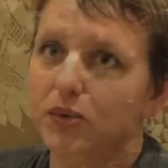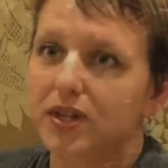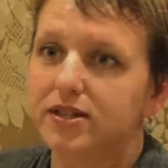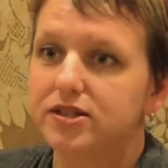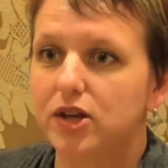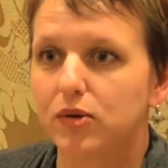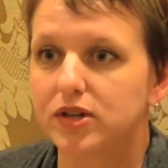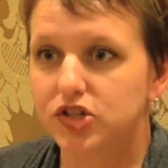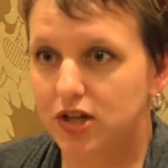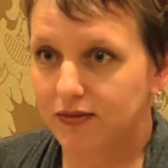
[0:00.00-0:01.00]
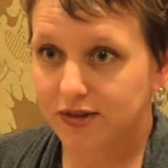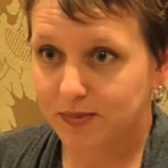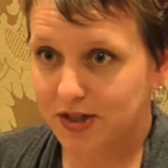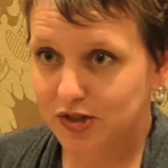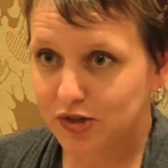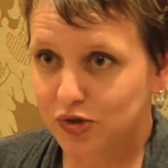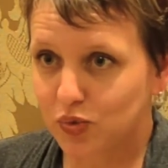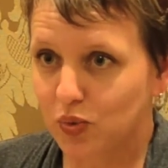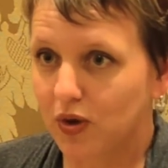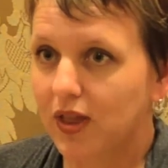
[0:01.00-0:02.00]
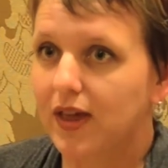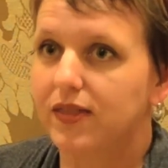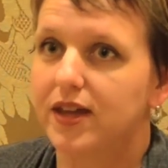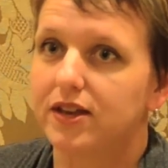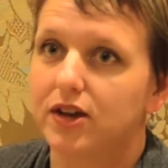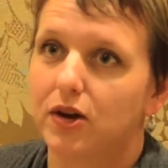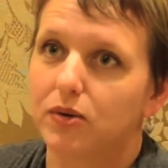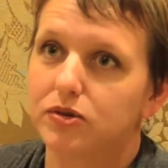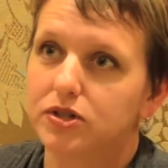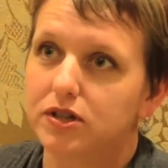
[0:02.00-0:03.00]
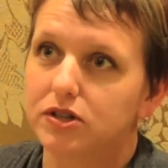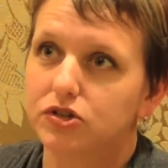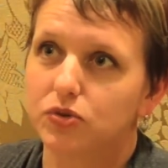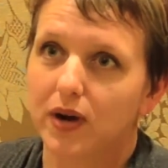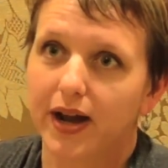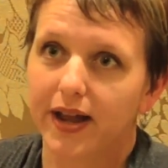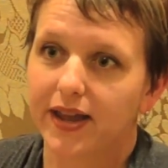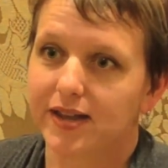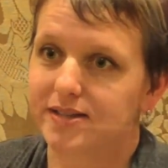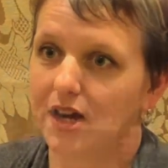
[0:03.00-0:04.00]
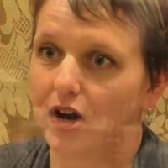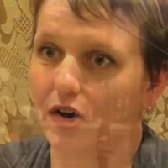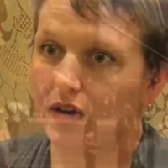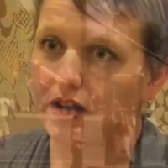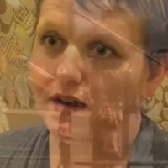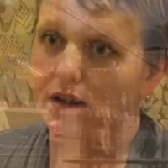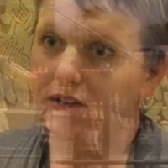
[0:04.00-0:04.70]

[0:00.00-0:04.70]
kids don't achieve as much in school. They don't try as hard in